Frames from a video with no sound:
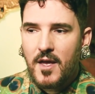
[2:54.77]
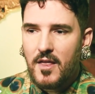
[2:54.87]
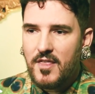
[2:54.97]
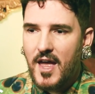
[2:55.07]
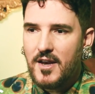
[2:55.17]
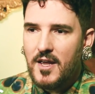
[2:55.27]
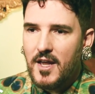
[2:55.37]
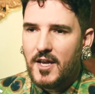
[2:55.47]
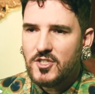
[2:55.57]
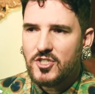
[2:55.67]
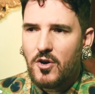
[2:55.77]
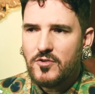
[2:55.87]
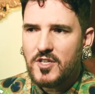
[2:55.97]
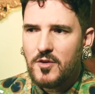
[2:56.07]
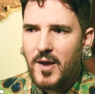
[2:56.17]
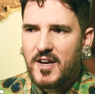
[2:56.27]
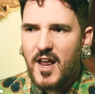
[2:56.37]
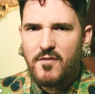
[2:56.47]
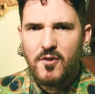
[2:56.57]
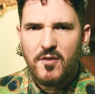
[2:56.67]
but then it shows that you made an
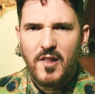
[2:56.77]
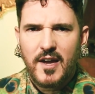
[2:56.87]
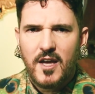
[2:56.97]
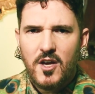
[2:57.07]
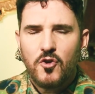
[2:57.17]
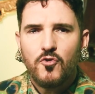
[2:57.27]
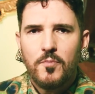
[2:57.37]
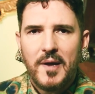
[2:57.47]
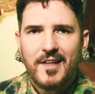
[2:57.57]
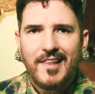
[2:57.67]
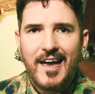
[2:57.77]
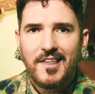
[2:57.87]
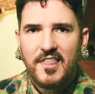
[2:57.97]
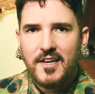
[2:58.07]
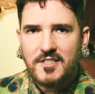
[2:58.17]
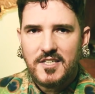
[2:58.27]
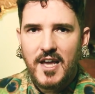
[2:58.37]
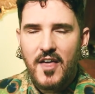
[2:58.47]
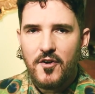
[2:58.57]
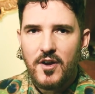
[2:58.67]
effort of like grouping like things
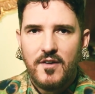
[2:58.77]
together,